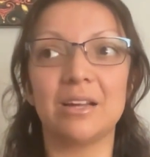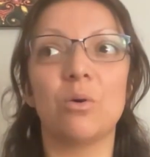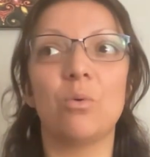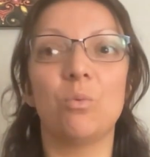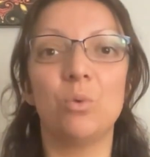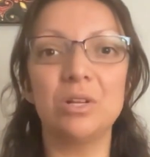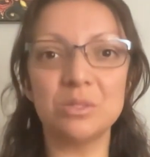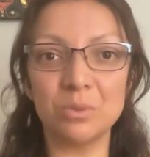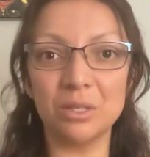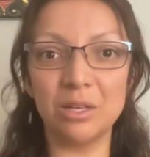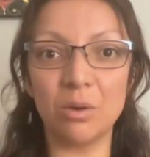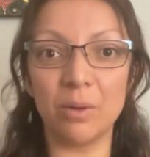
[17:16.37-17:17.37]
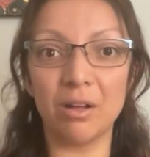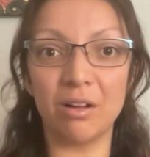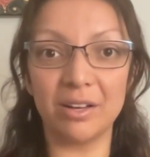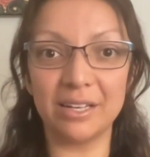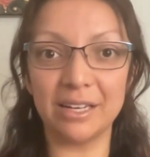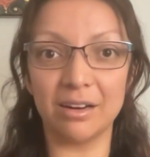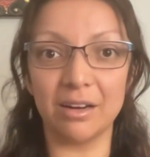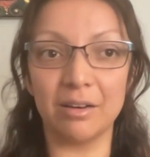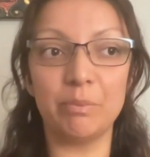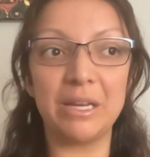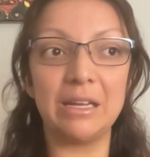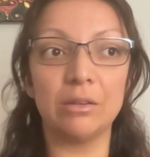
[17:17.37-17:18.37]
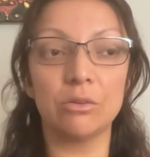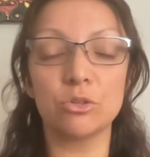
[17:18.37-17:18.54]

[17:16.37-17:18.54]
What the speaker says: what's really going on here, and being